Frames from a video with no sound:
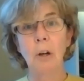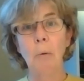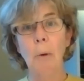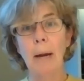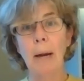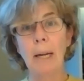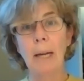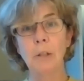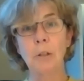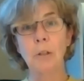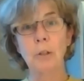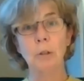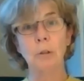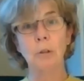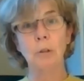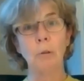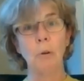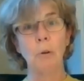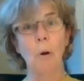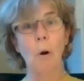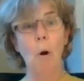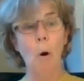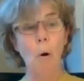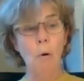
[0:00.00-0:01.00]
equates
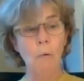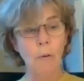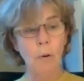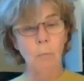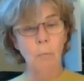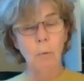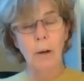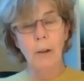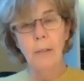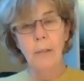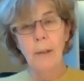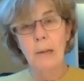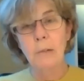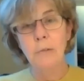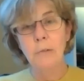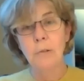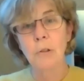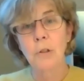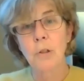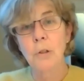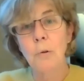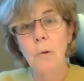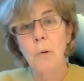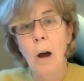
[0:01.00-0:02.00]
to over
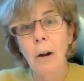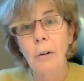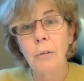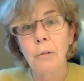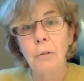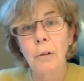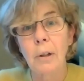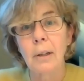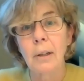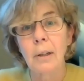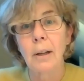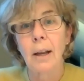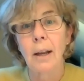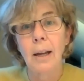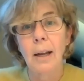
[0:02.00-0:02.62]
1,200